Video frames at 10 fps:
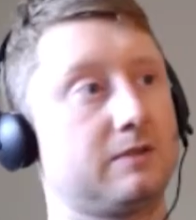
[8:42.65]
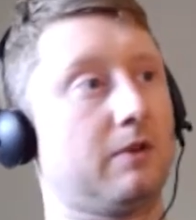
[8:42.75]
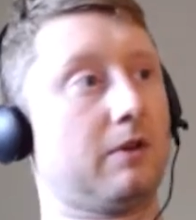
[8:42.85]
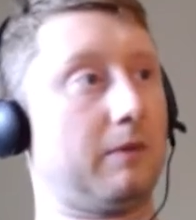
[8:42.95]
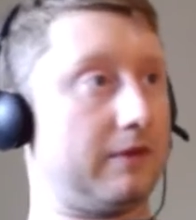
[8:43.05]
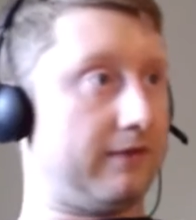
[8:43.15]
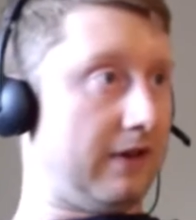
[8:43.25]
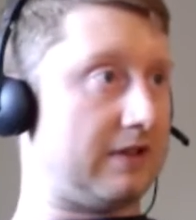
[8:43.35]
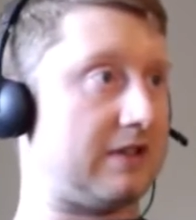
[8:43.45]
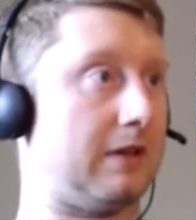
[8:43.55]
This program is
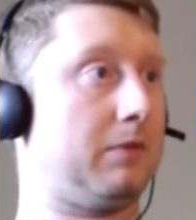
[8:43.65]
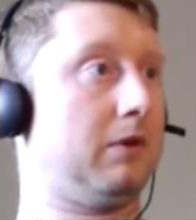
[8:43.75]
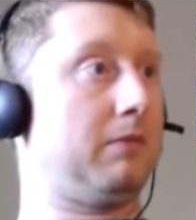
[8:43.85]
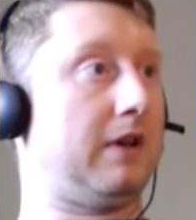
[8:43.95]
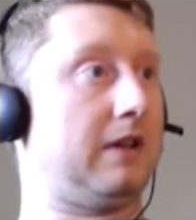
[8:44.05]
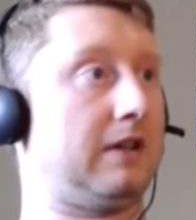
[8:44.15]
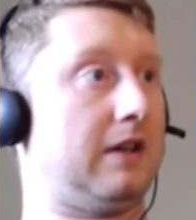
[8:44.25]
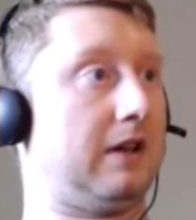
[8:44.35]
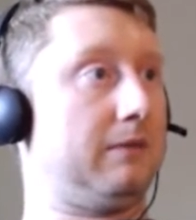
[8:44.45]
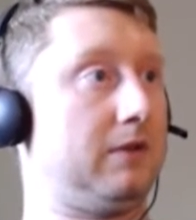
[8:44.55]
very simple, but
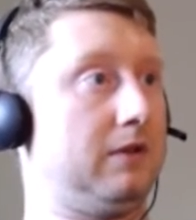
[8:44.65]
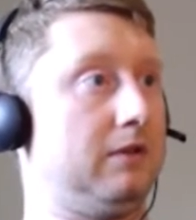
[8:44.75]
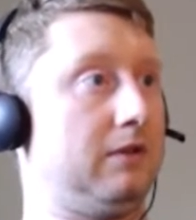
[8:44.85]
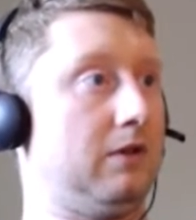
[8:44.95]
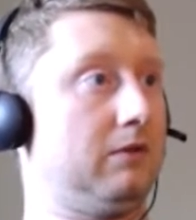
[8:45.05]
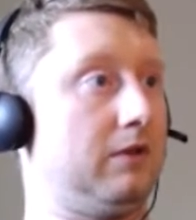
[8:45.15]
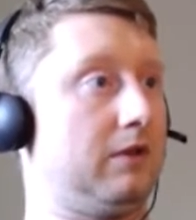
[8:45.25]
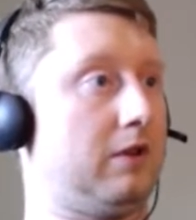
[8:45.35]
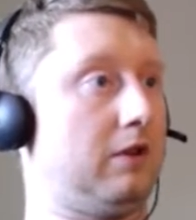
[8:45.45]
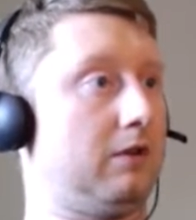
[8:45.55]
you know,
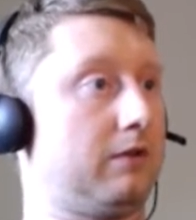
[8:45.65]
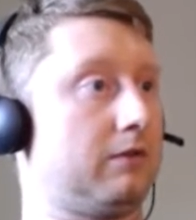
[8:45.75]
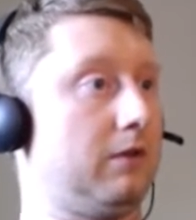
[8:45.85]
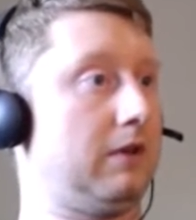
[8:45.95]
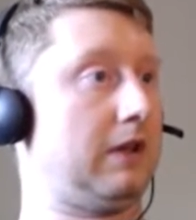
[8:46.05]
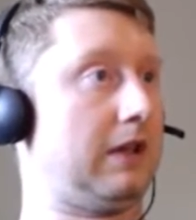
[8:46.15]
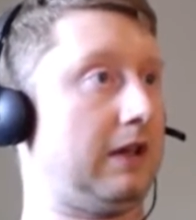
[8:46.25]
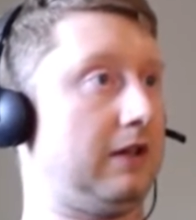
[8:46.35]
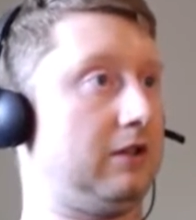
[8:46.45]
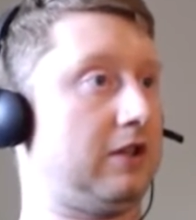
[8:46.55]
you can go through it
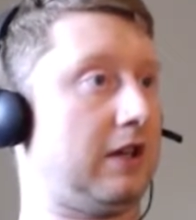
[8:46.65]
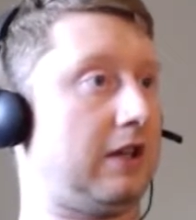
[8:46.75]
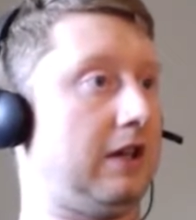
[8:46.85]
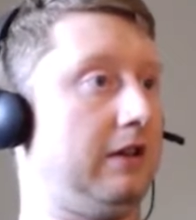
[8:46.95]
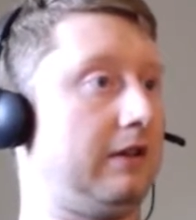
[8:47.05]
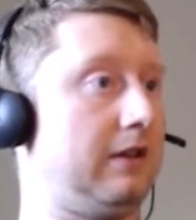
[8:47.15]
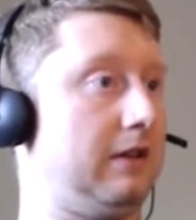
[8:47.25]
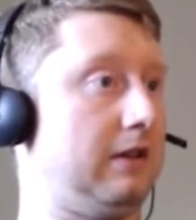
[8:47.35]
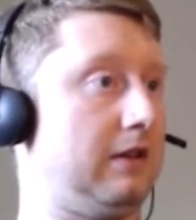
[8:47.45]
and check it out